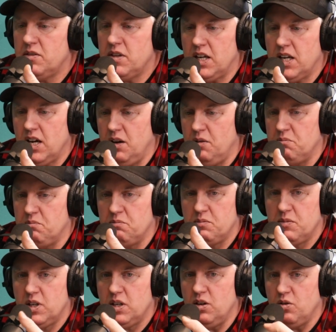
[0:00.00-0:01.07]
they come,
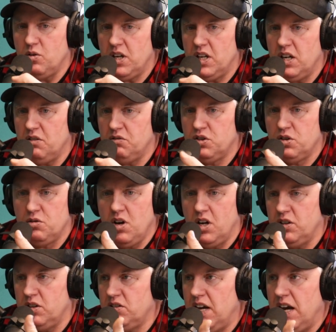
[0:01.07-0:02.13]
in a
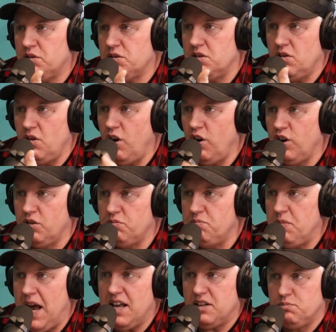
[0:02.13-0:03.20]
$200,000
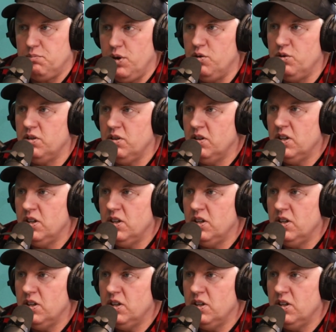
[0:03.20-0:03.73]
bass boat,